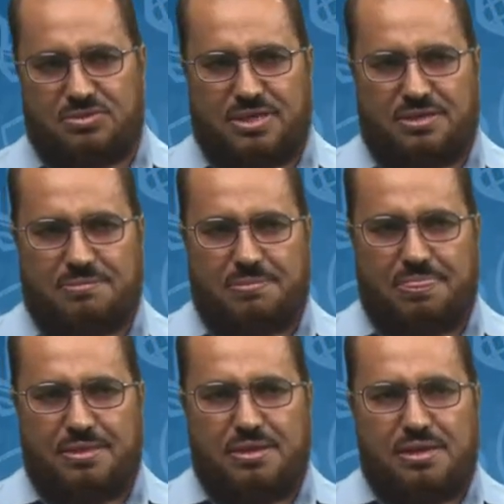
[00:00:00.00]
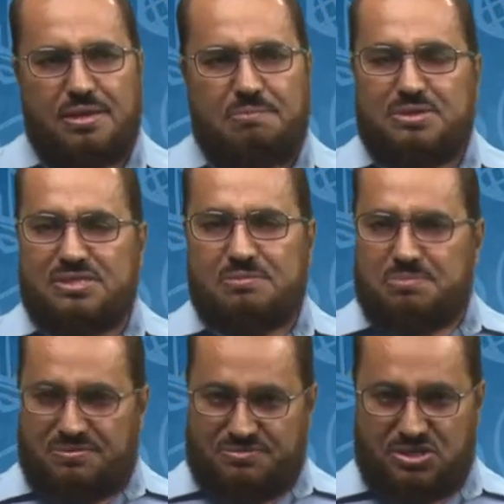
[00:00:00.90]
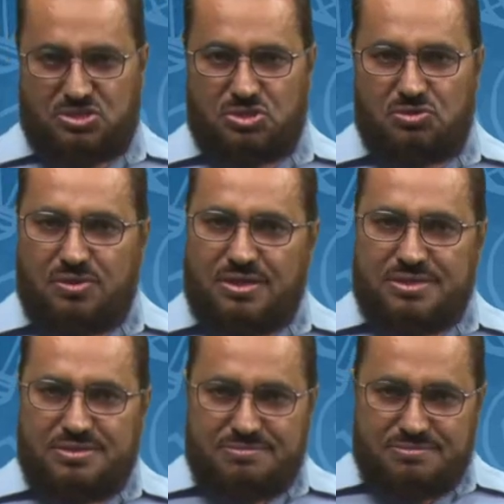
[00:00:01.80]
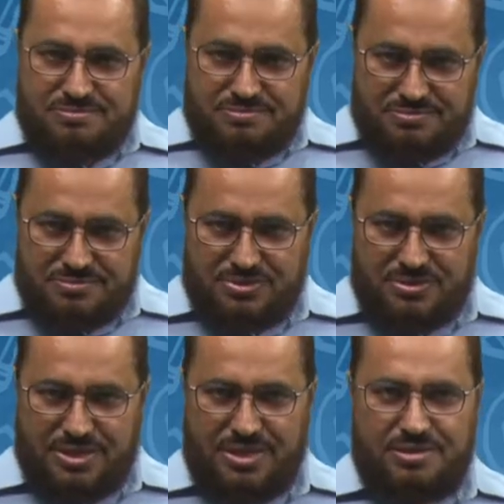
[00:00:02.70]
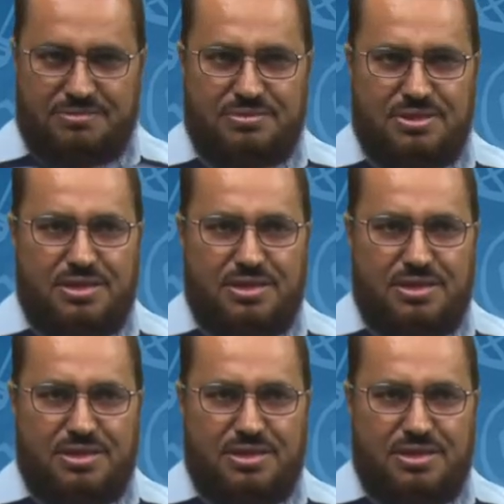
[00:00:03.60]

Okay, present perfect generally, okay,